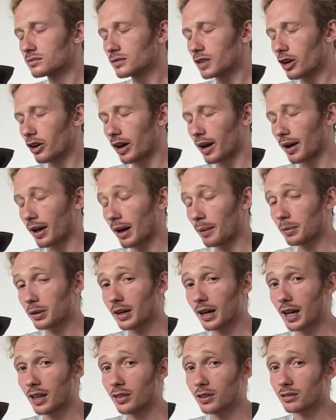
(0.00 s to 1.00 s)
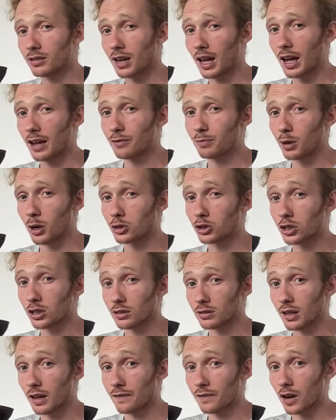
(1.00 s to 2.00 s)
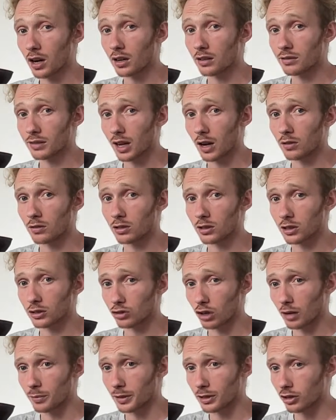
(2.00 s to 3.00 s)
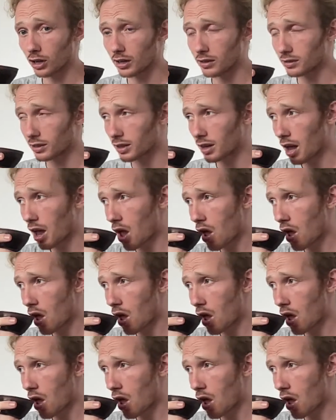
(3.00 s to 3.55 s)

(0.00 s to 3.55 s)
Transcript: All right, I'm gonna end this live, Pasha, because that fucking sound's gonna drive me crazy.